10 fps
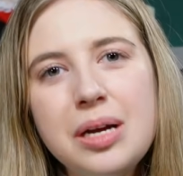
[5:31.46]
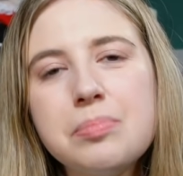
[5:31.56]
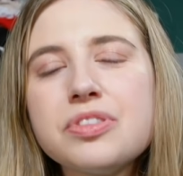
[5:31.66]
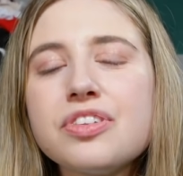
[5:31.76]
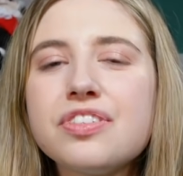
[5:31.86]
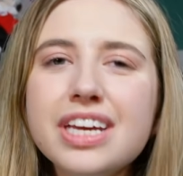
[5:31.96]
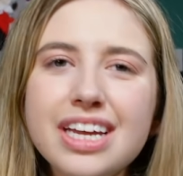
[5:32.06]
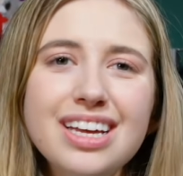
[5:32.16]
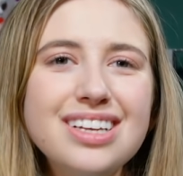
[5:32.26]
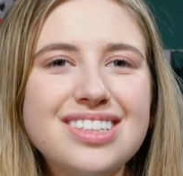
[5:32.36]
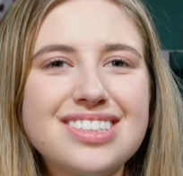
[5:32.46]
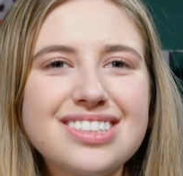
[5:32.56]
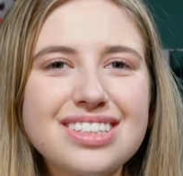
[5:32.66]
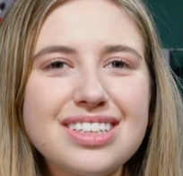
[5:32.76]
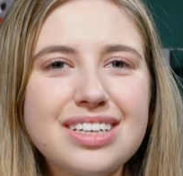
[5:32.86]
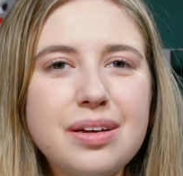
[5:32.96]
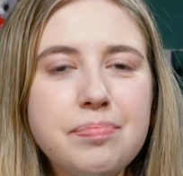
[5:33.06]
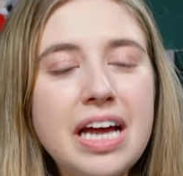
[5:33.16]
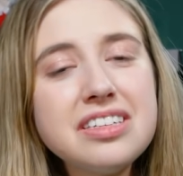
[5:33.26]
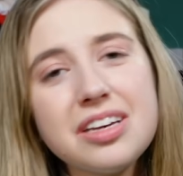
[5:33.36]
But the thing is,
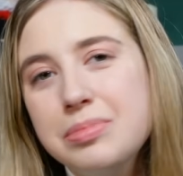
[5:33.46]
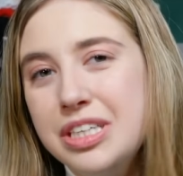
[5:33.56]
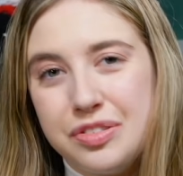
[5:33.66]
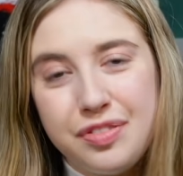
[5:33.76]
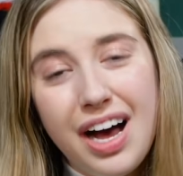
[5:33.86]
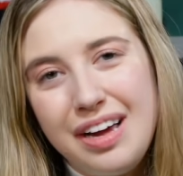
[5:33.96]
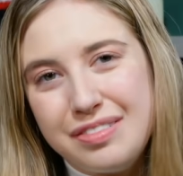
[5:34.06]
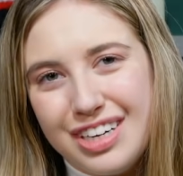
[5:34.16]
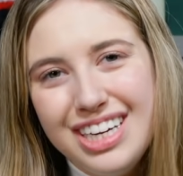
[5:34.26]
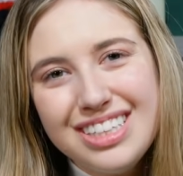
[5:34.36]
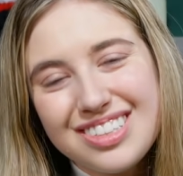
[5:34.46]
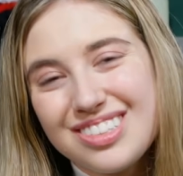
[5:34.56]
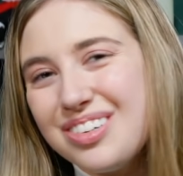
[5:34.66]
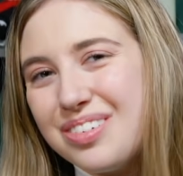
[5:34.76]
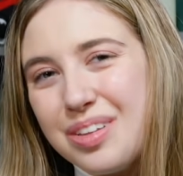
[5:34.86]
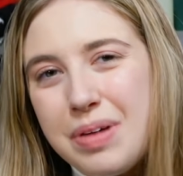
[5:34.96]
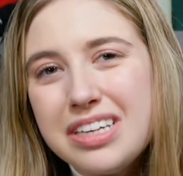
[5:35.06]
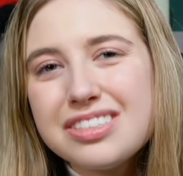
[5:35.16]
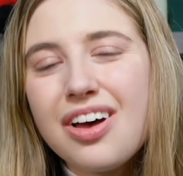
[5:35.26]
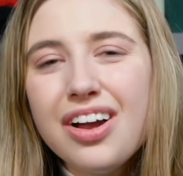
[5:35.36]
penta means five, right? So the
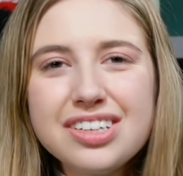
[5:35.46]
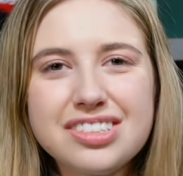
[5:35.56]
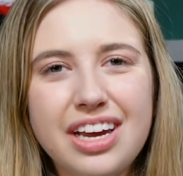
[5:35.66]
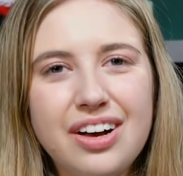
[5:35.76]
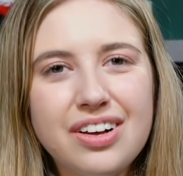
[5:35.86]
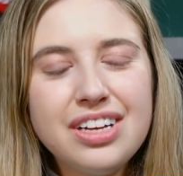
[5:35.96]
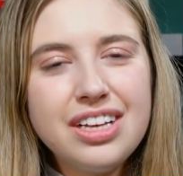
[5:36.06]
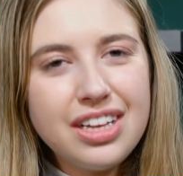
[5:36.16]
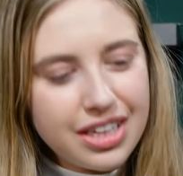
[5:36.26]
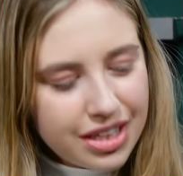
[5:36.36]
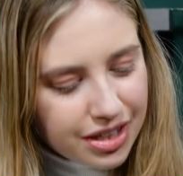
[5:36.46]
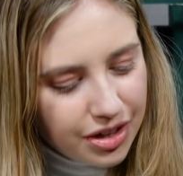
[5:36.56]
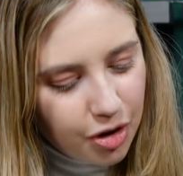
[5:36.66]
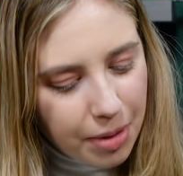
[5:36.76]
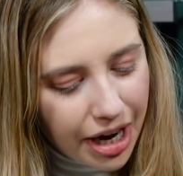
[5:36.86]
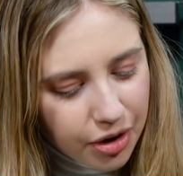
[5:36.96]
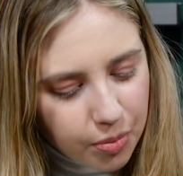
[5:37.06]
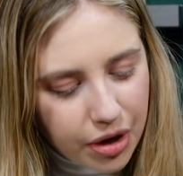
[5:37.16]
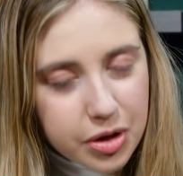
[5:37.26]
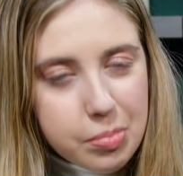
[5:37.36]
pentatonic scale, no matter
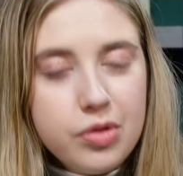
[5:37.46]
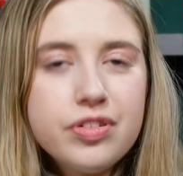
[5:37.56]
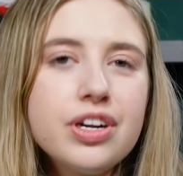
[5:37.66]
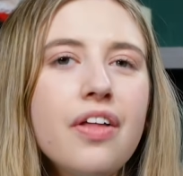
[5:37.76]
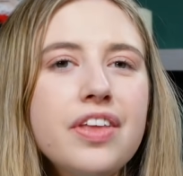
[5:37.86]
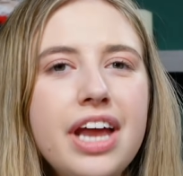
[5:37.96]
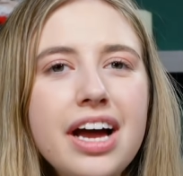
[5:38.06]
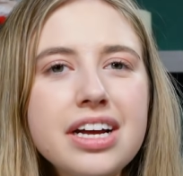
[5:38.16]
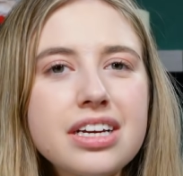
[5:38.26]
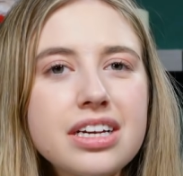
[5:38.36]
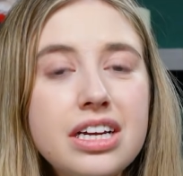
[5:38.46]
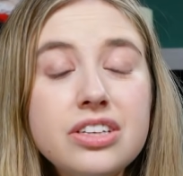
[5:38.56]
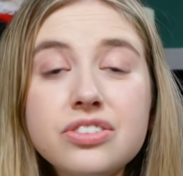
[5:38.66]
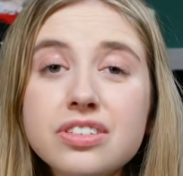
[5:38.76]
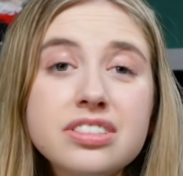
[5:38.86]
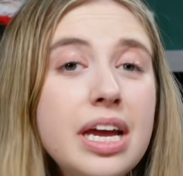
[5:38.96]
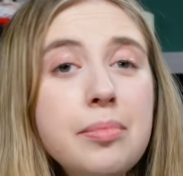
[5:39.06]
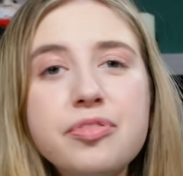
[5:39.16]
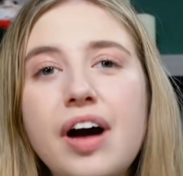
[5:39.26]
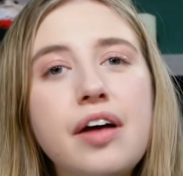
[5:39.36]
where you move it on the neck, is the same
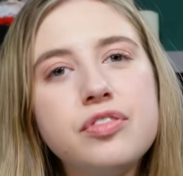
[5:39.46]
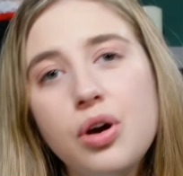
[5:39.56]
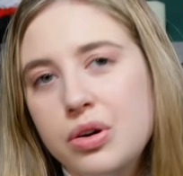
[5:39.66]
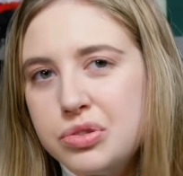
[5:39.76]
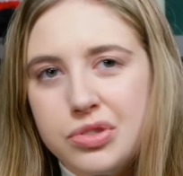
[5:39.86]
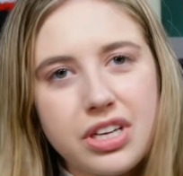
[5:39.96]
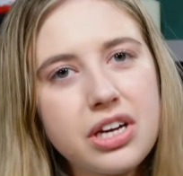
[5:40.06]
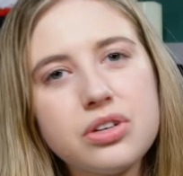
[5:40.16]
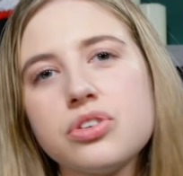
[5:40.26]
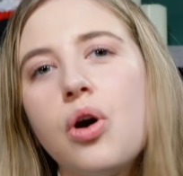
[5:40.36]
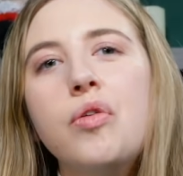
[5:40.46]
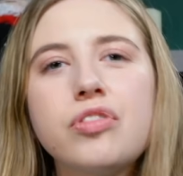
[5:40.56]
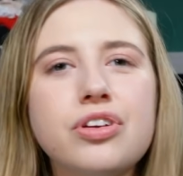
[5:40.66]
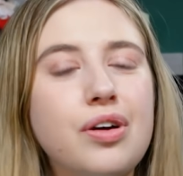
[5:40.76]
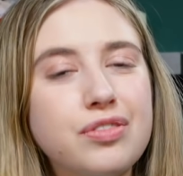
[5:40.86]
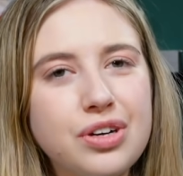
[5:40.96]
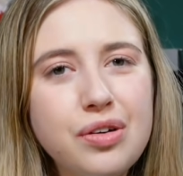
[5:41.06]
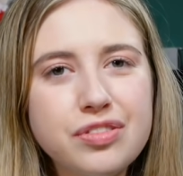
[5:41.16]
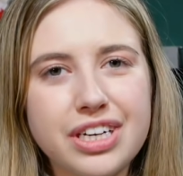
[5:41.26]
five notes recycled over and over and over